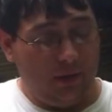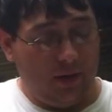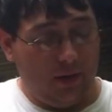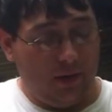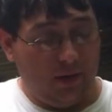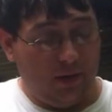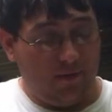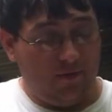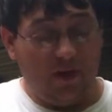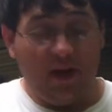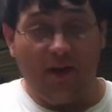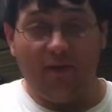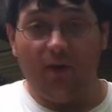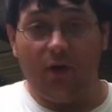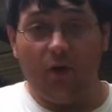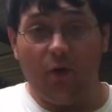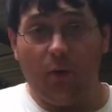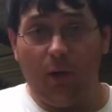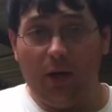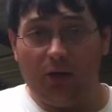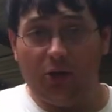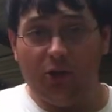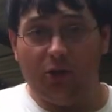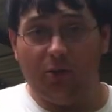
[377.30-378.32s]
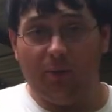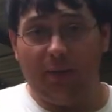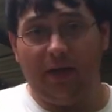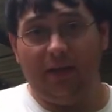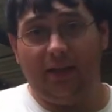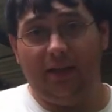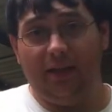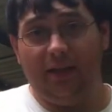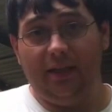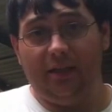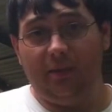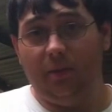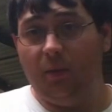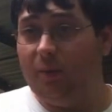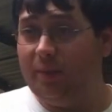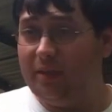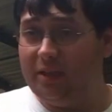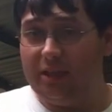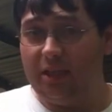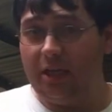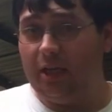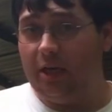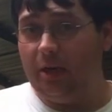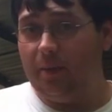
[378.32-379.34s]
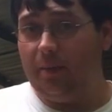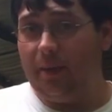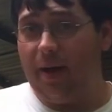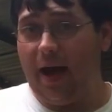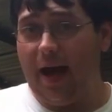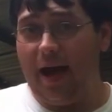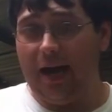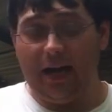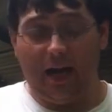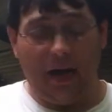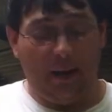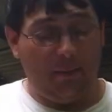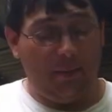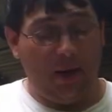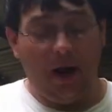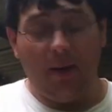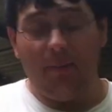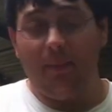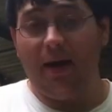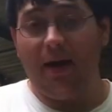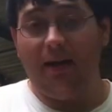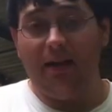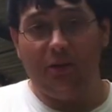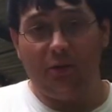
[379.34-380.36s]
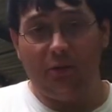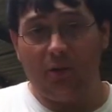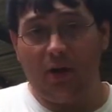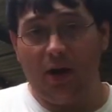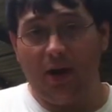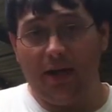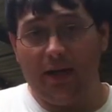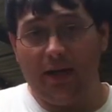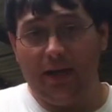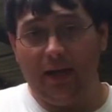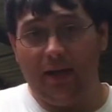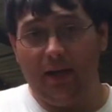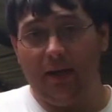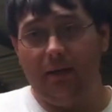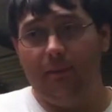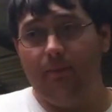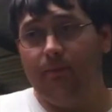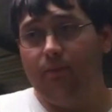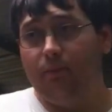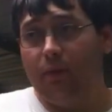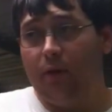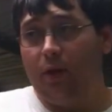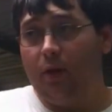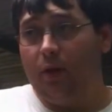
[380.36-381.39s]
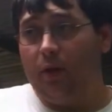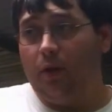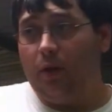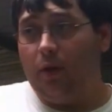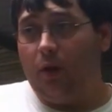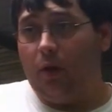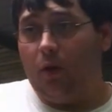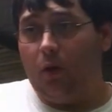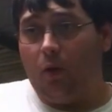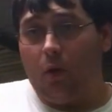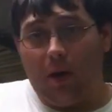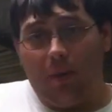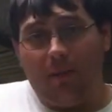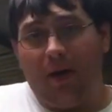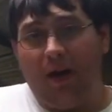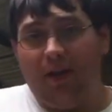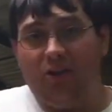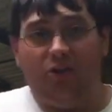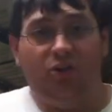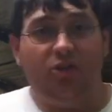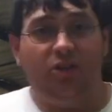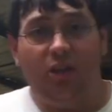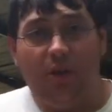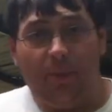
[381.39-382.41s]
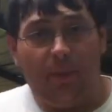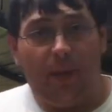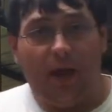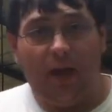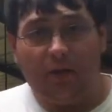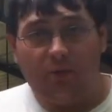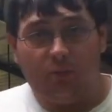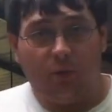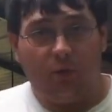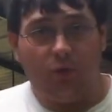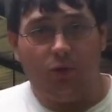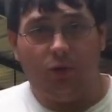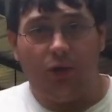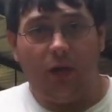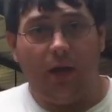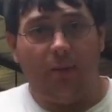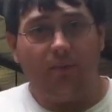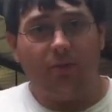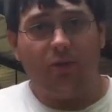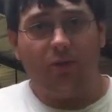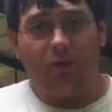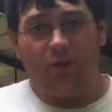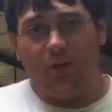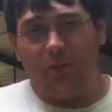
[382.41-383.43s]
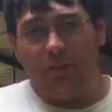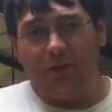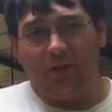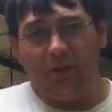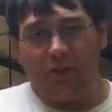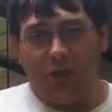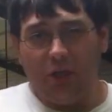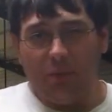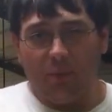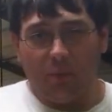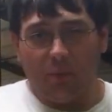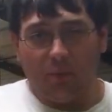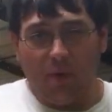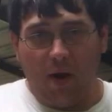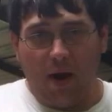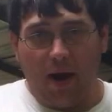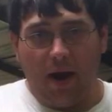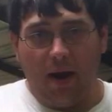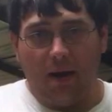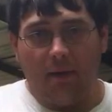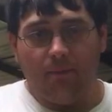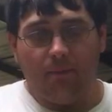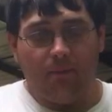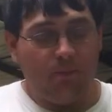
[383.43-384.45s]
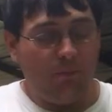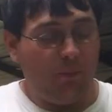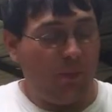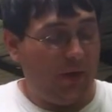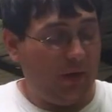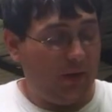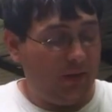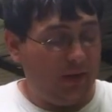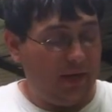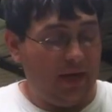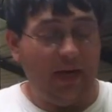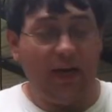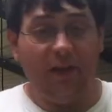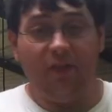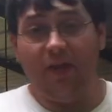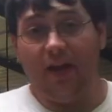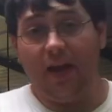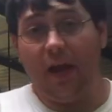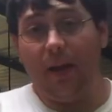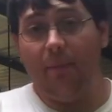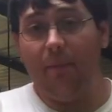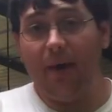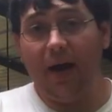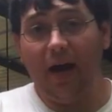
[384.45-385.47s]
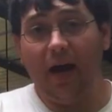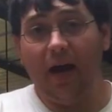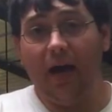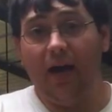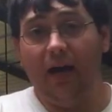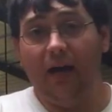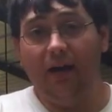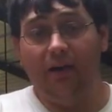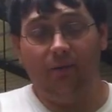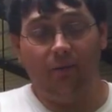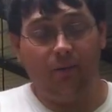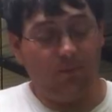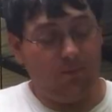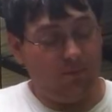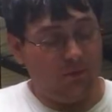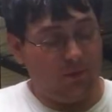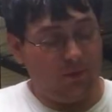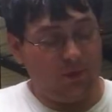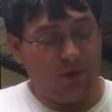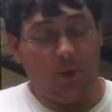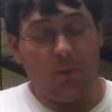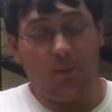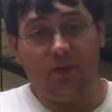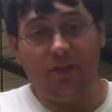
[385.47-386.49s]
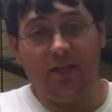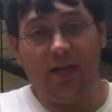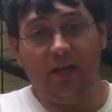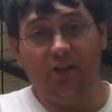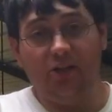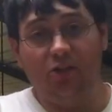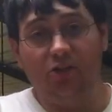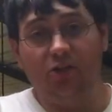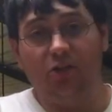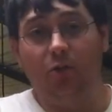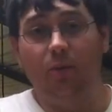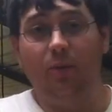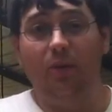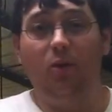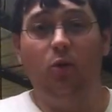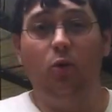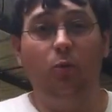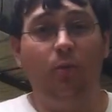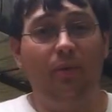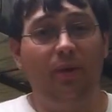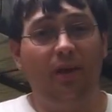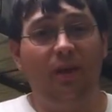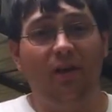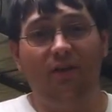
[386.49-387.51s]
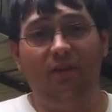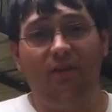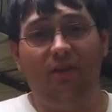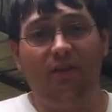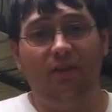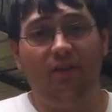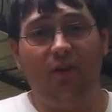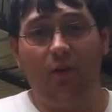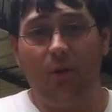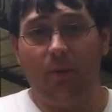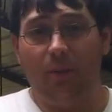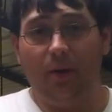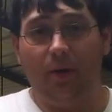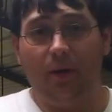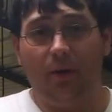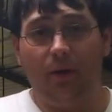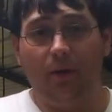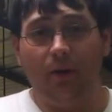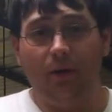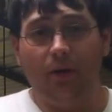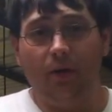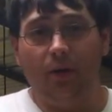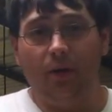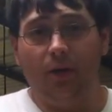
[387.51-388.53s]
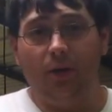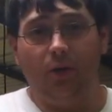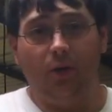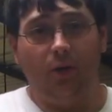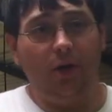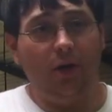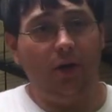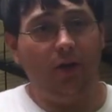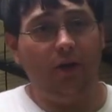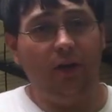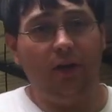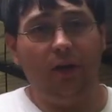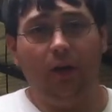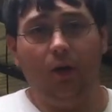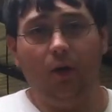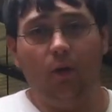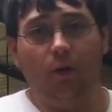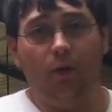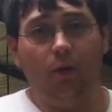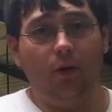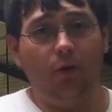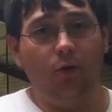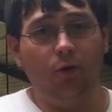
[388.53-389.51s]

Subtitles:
If you have any questions about these, I'm going to be sending them back. I might buy this brand again, or I might just get a Bass Pro Shops, a little bit cheaper brand. But anything I buy, sun protection is going to be UPF 50 or better. Nothing lower.